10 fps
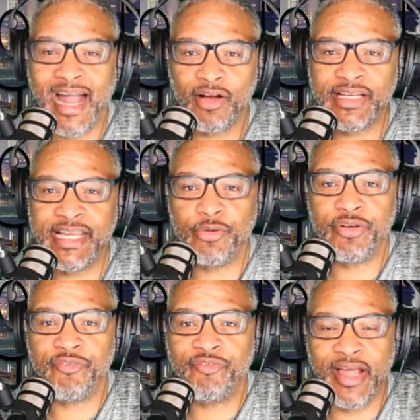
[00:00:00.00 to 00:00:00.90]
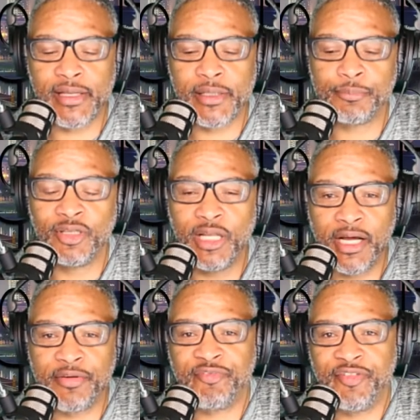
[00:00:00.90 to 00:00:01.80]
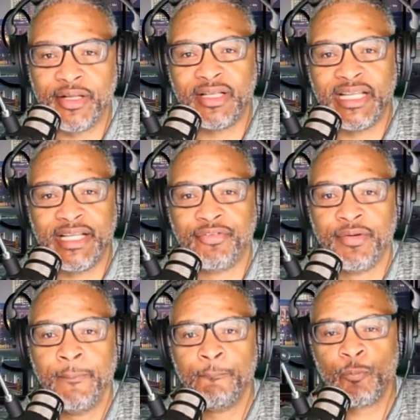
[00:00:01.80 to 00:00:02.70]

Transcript: How can you develop love feelings